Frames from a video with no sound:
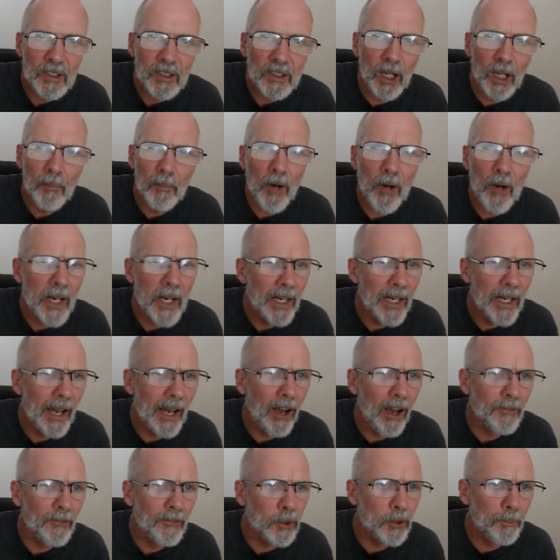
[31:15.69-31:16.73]
So I'm running
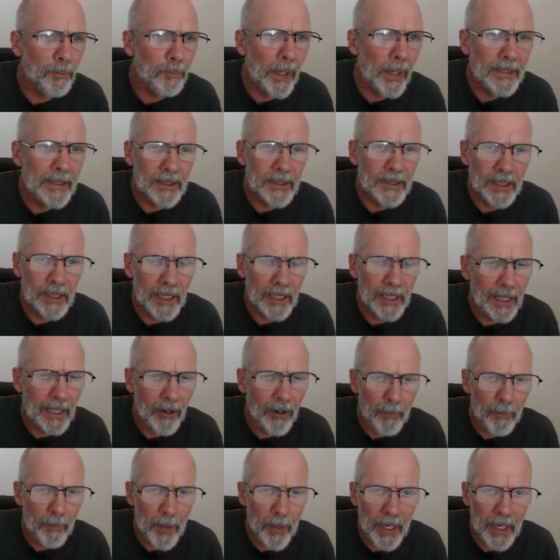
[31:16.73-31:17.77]
out of space
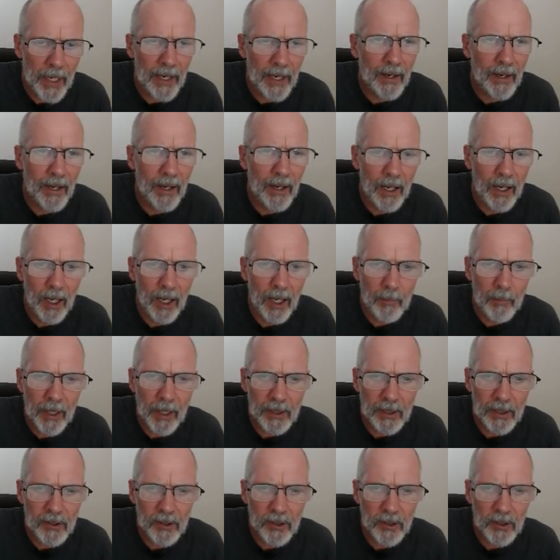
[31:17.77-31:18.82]
here a bit.
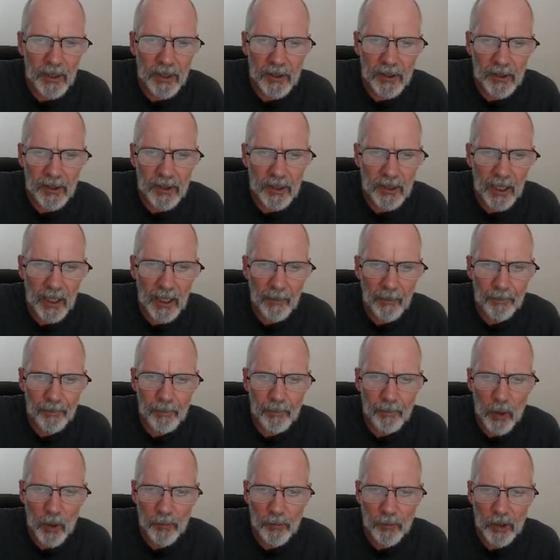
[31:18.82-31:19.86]
Let's just
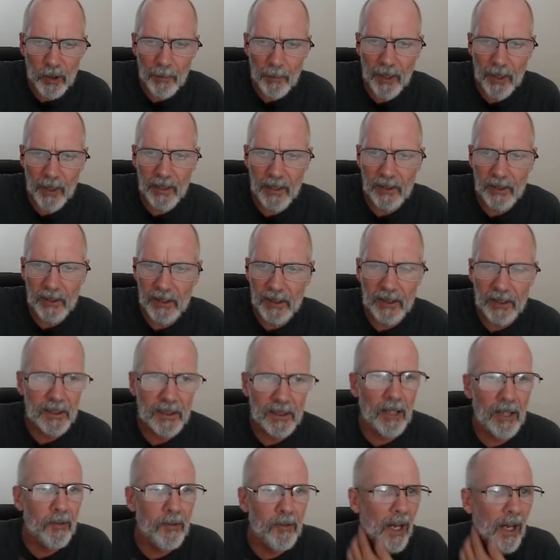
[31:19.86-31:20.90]
move some of this
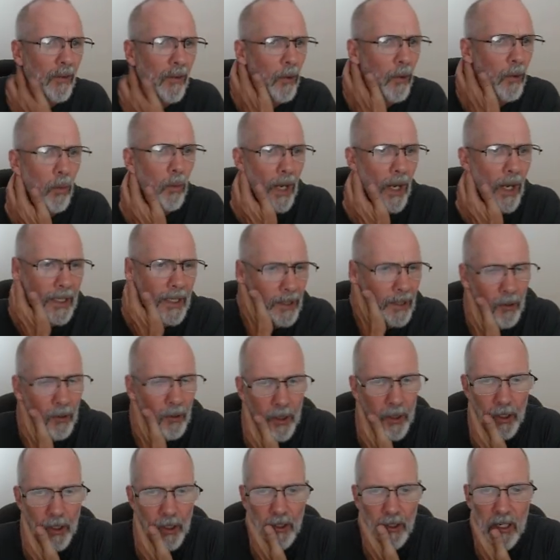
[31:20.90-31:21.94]
stuff out the way
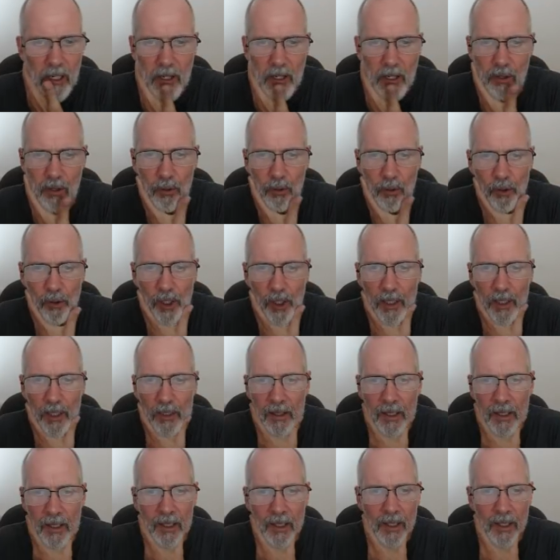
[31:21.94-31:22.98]
that we're not
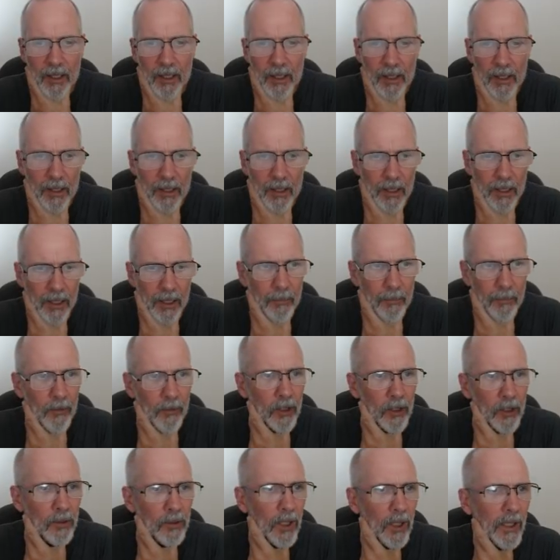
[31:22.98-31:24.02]
using.
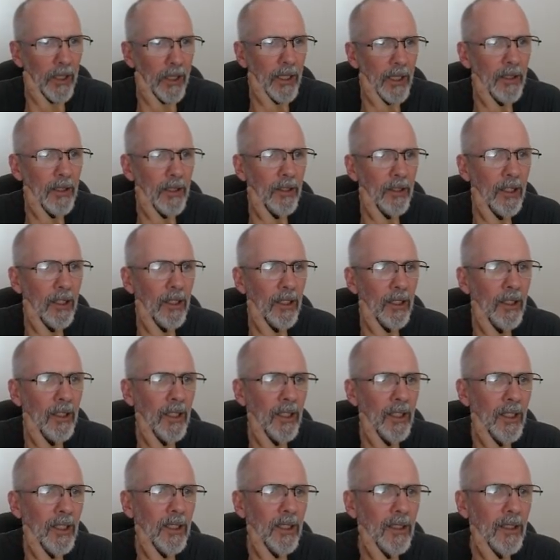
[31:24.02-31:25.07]
First of all, I need to
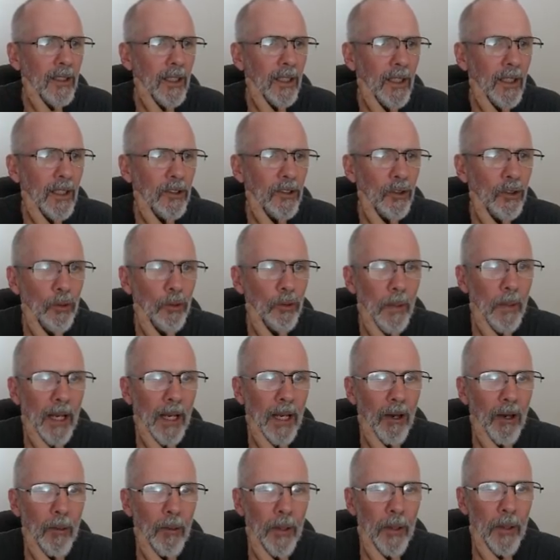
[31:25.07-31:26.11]
zoom
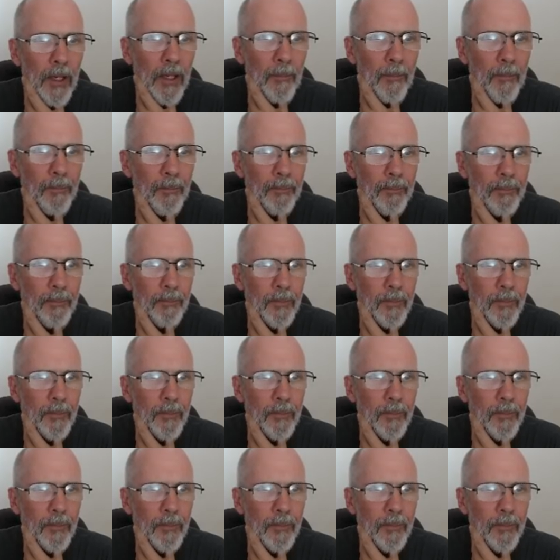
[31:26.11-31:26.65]
out a bit.